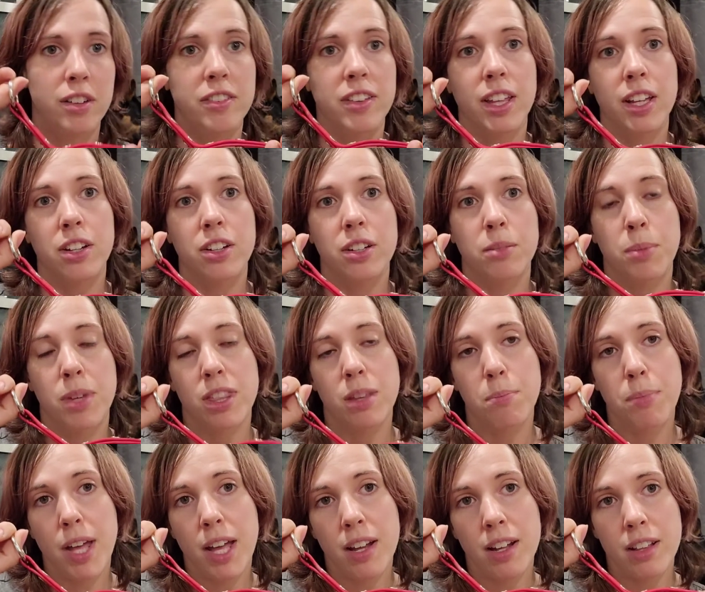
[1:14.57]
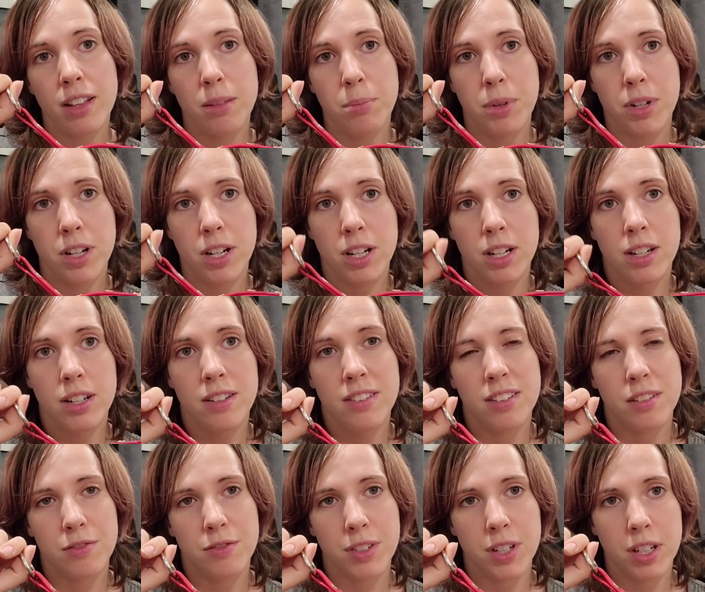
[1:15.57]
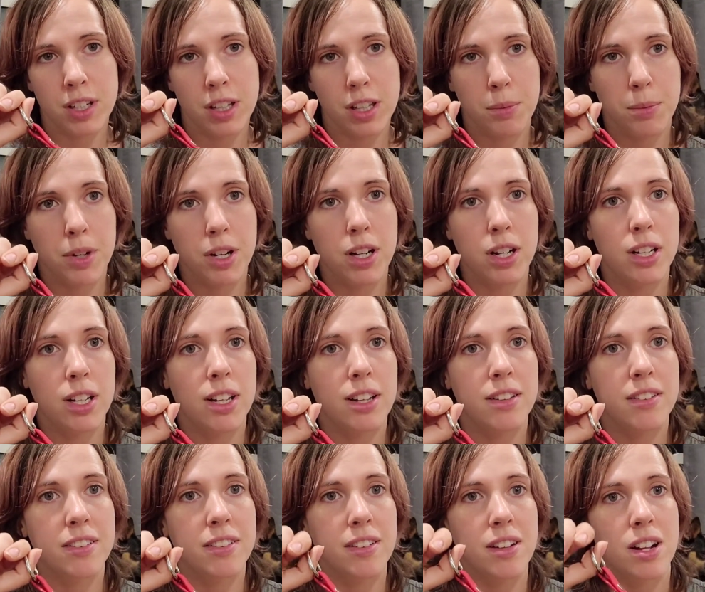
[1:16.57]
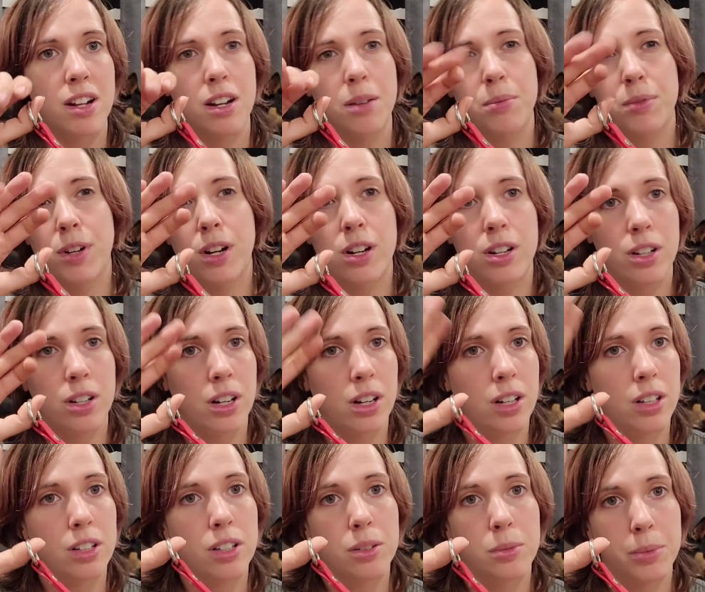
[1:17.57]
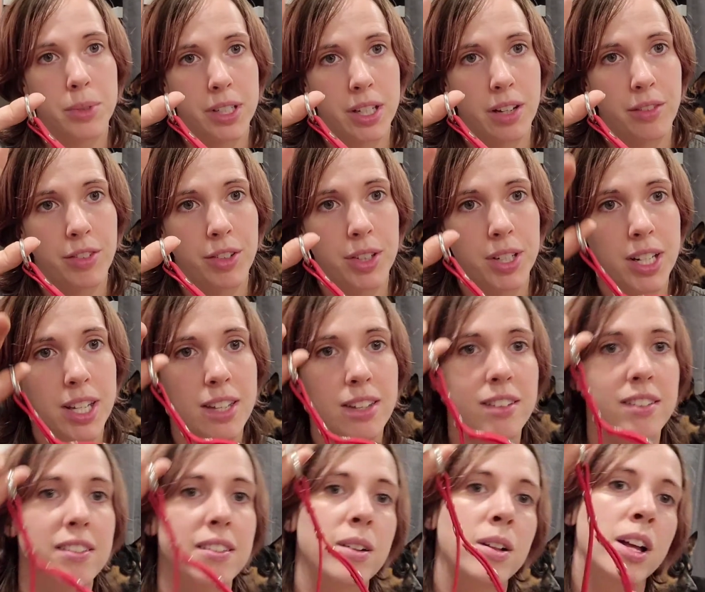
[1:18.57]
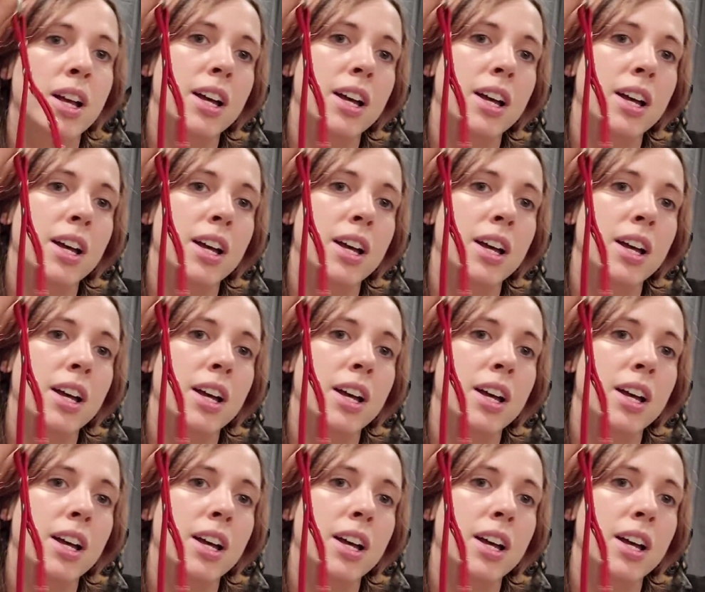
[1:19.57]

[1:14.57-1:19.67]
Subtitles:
So that could be the back clip harness, the front clip harness, prong collar, whatever it is.